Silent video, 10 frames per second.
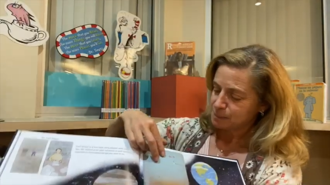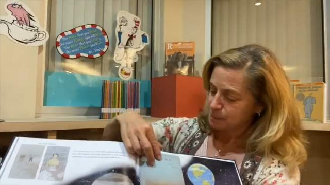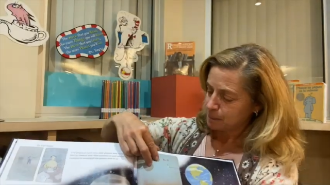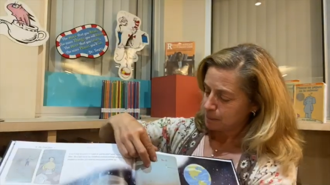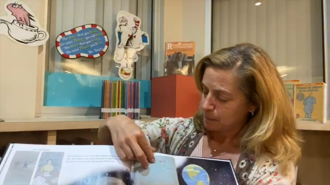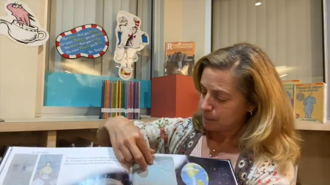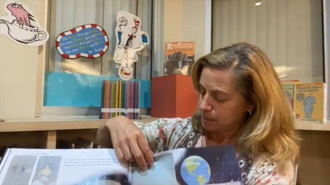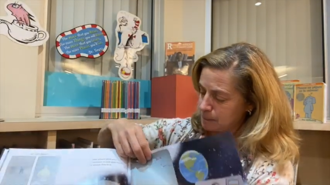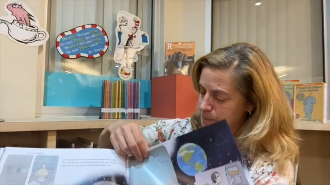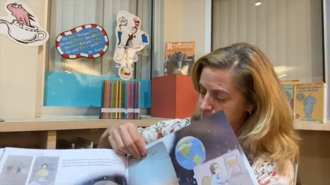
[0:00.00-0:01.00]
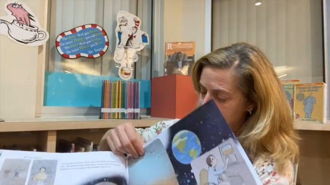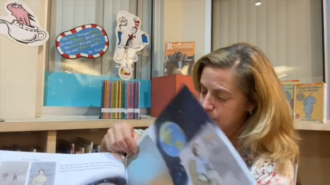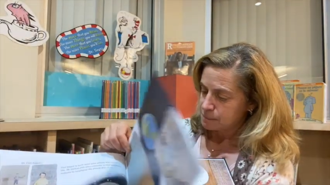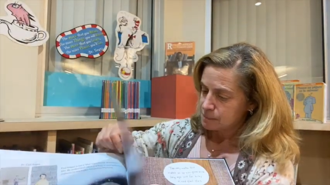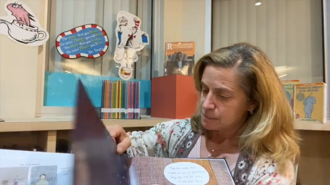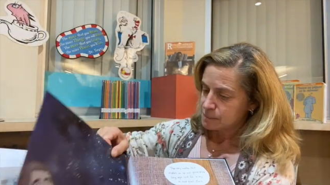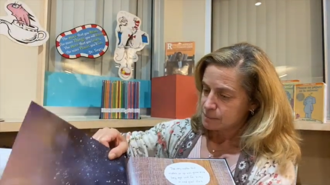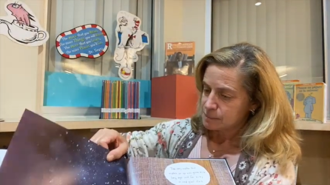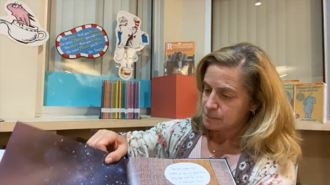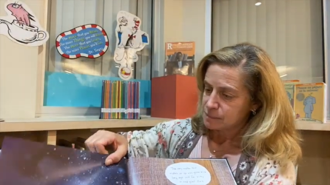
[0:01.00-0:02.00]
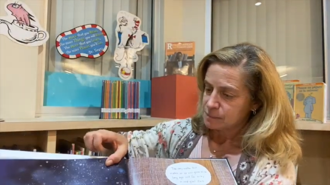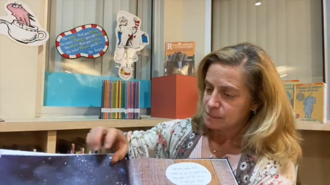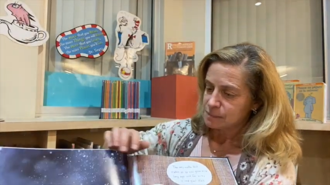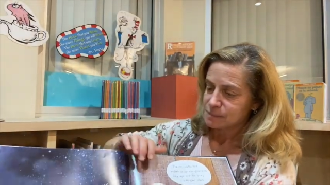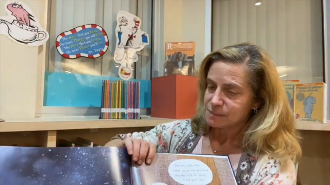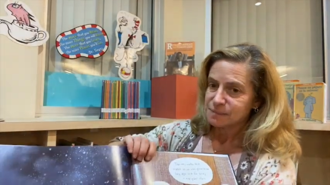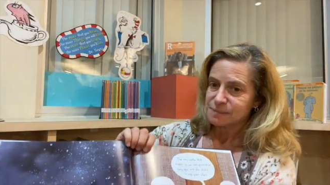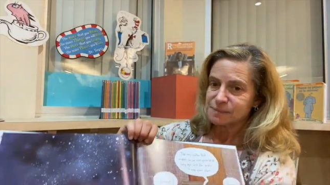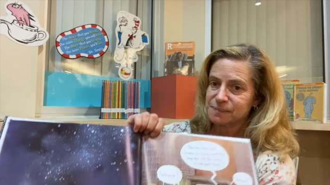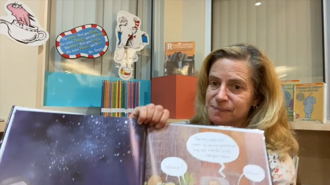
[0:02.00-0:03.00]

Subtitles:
Nothing is said.